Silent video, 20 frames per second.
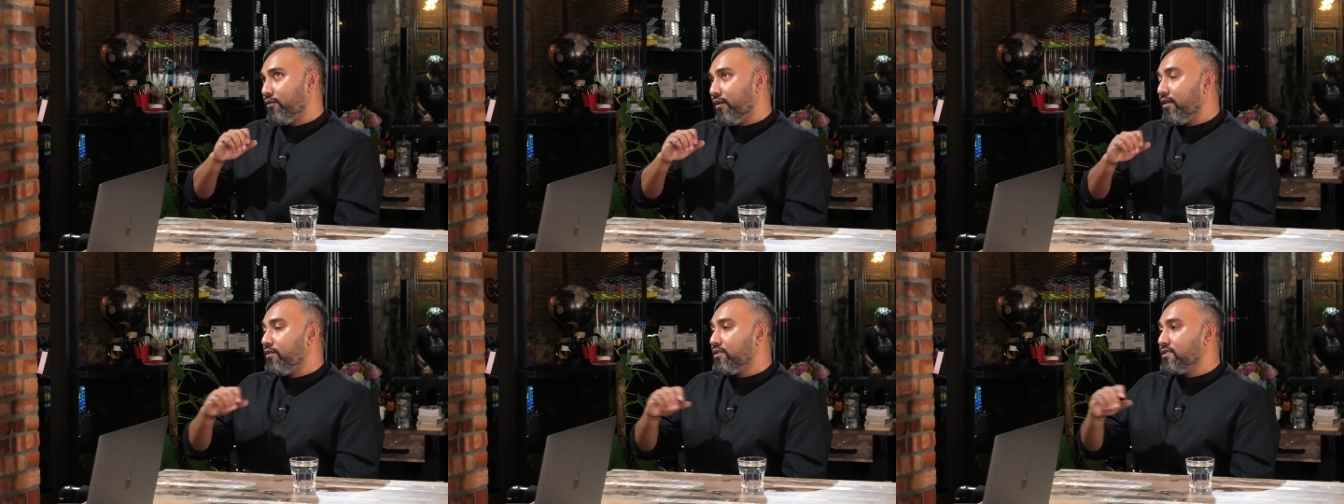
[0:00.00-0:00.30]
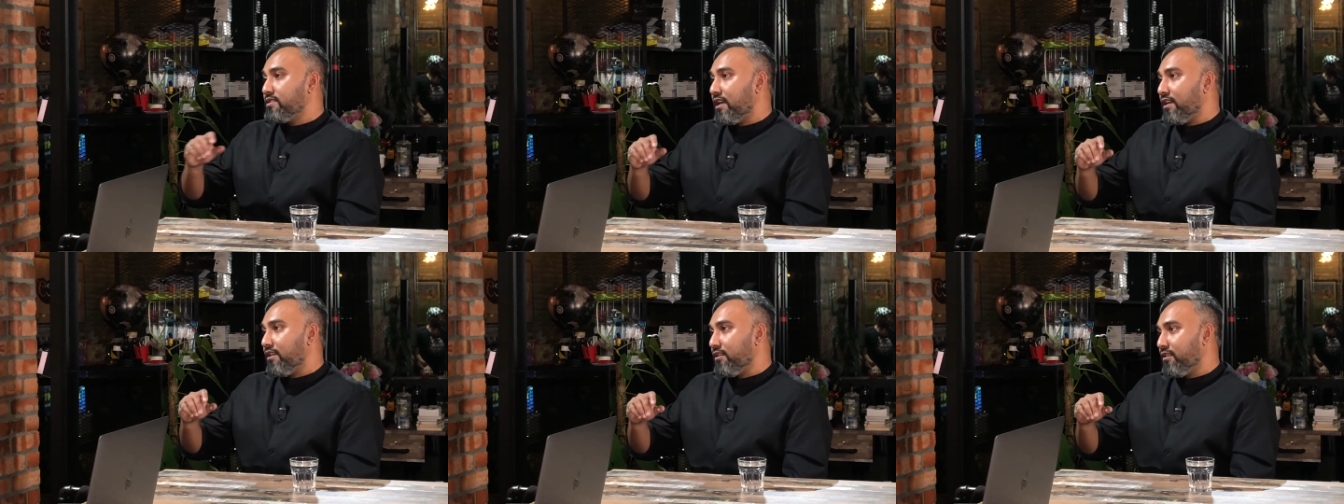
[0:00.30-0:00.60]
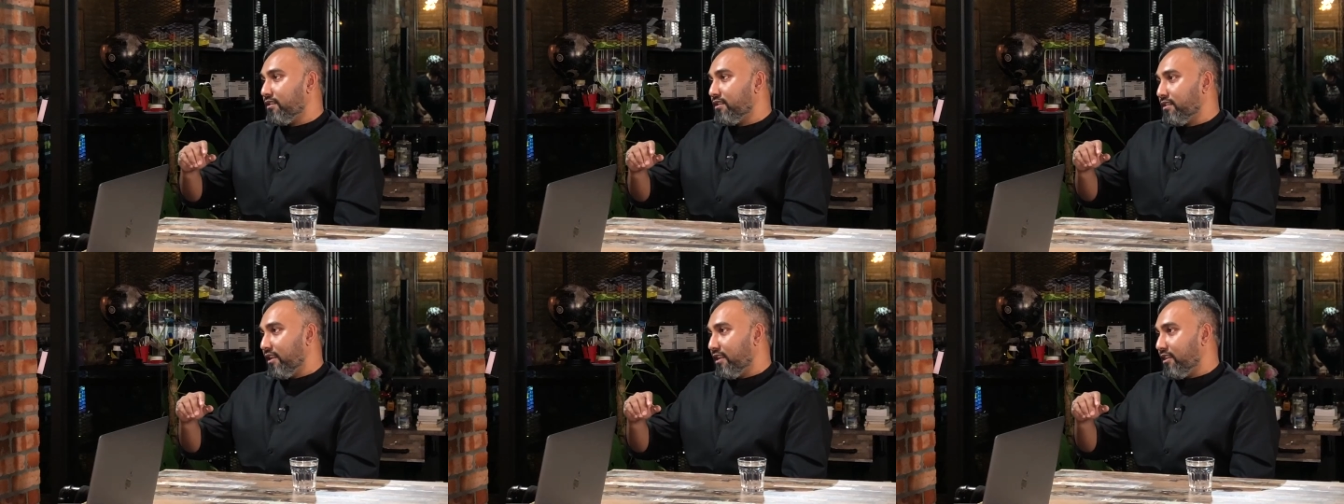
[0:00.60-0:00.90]
one was
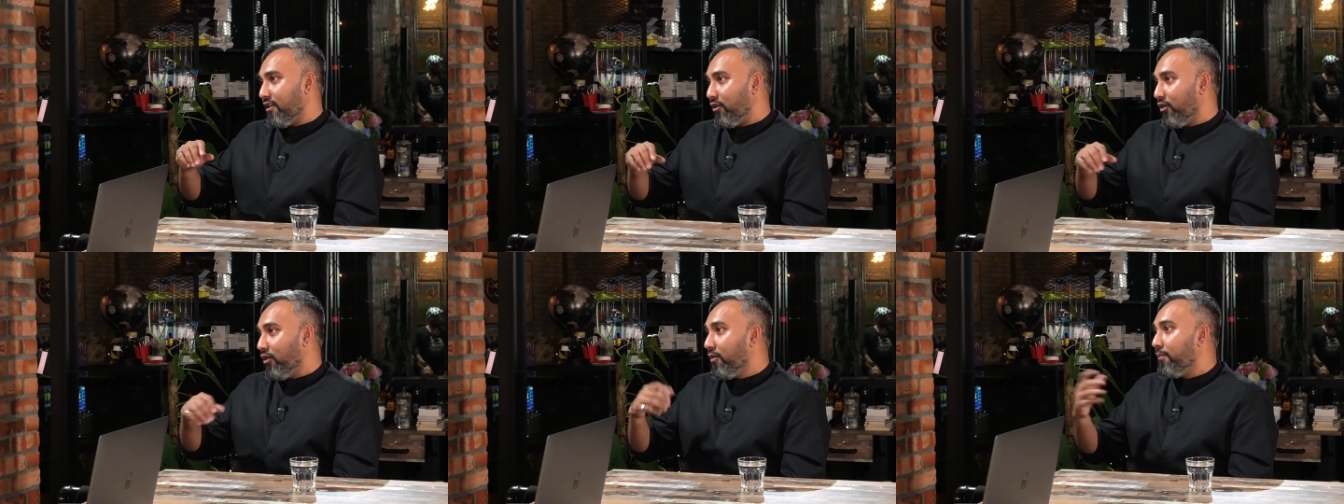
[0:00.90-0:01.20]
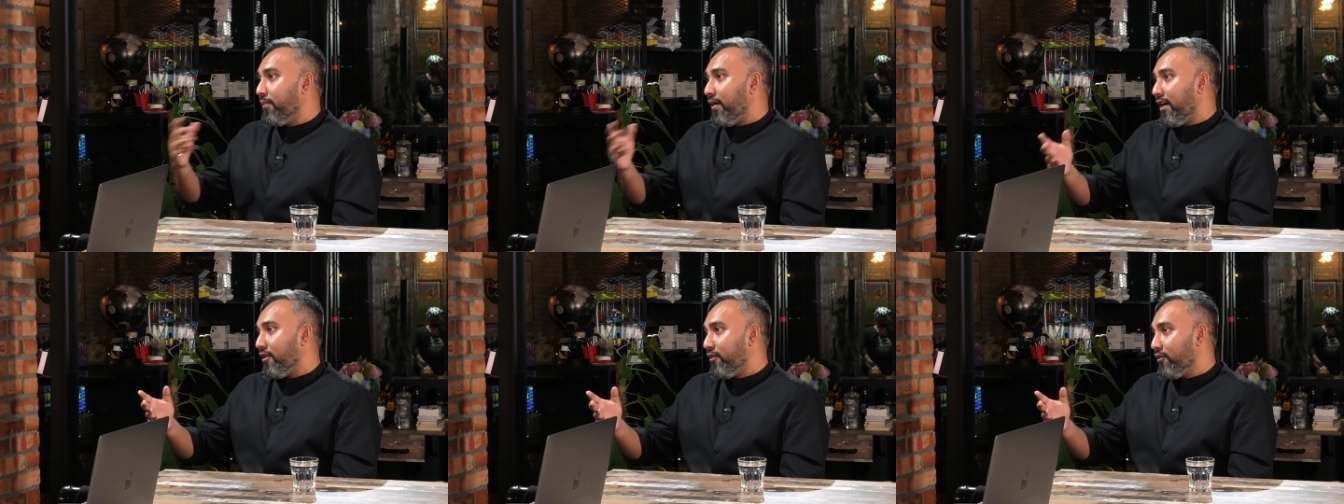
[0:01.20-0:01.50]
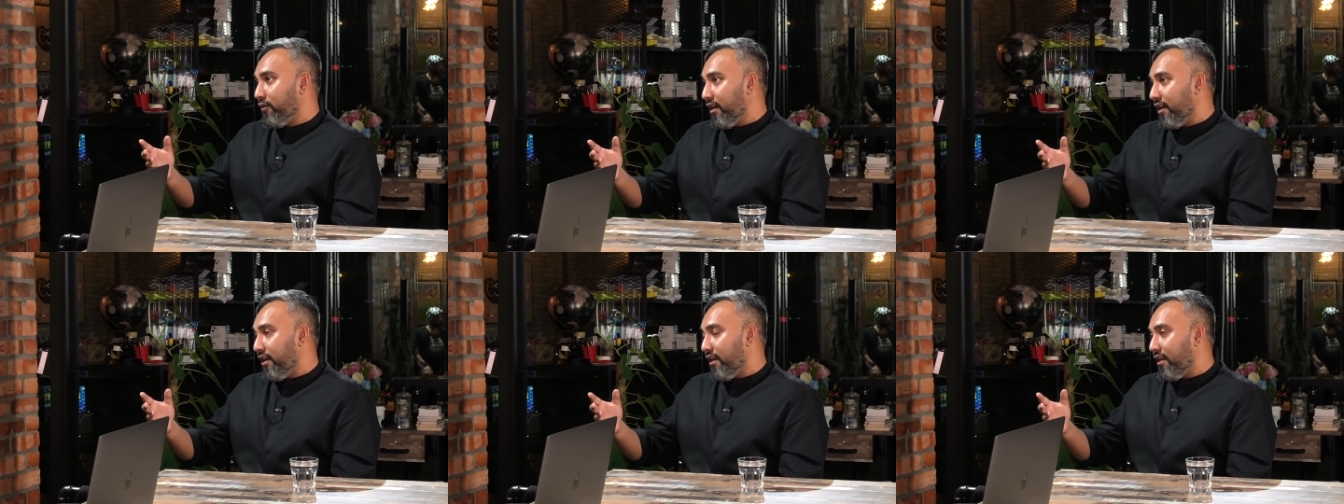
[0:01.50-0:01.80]
that, that the whole
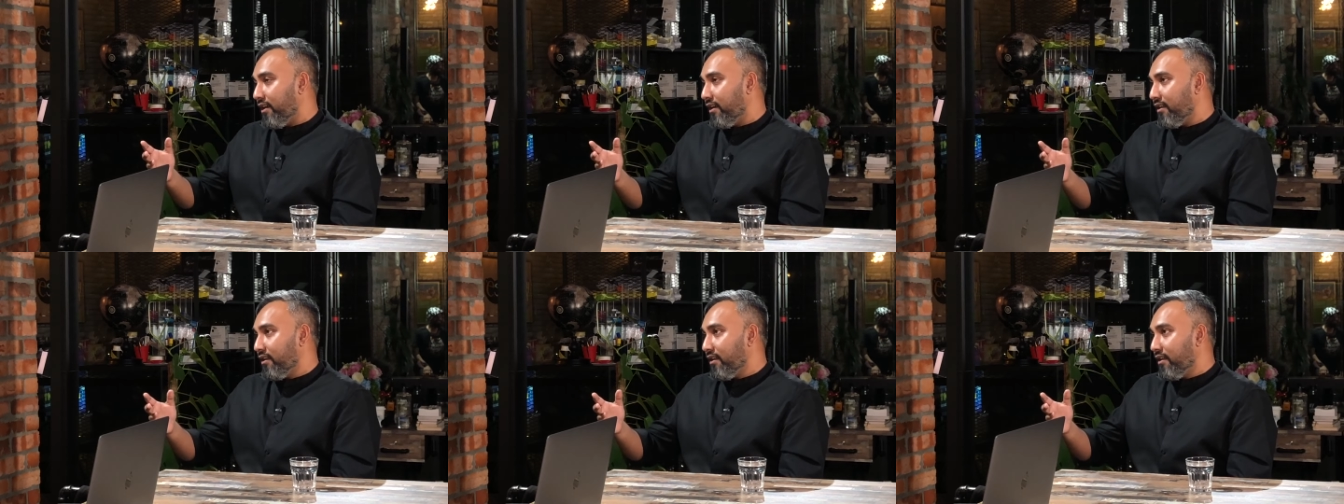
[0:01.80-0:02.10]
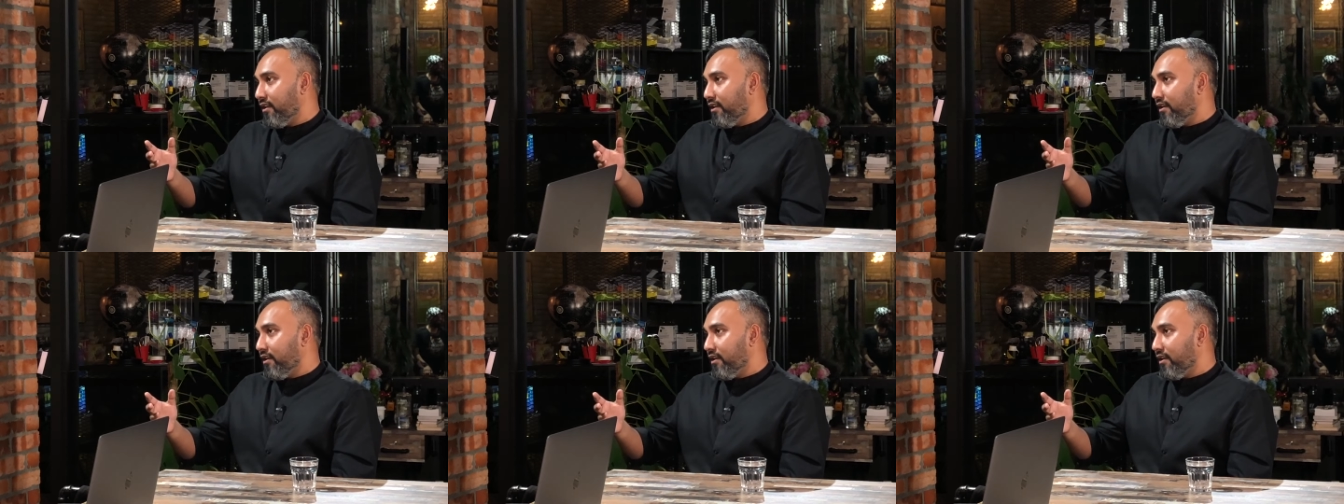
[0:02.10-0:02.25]
point where.